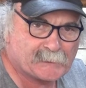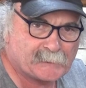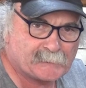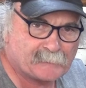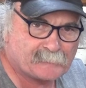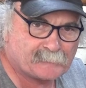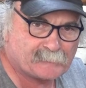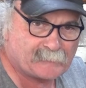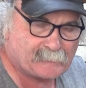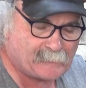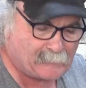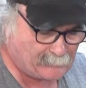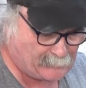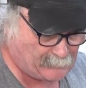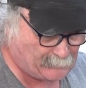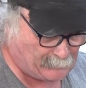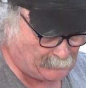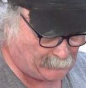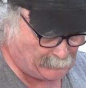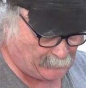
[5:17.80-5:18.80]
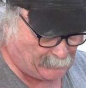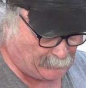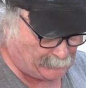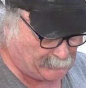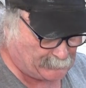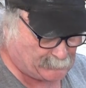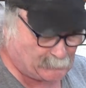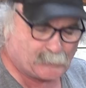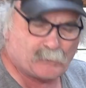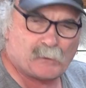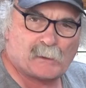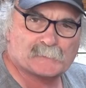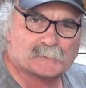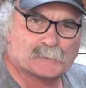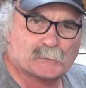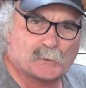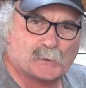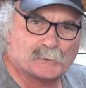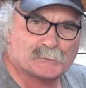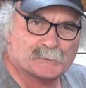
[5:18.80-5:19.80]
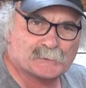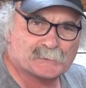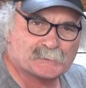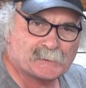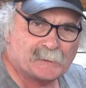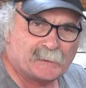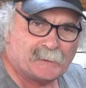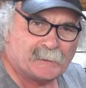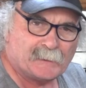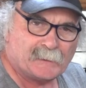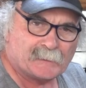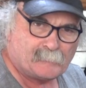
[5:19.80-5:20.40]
Can you see that there? These are nice torches.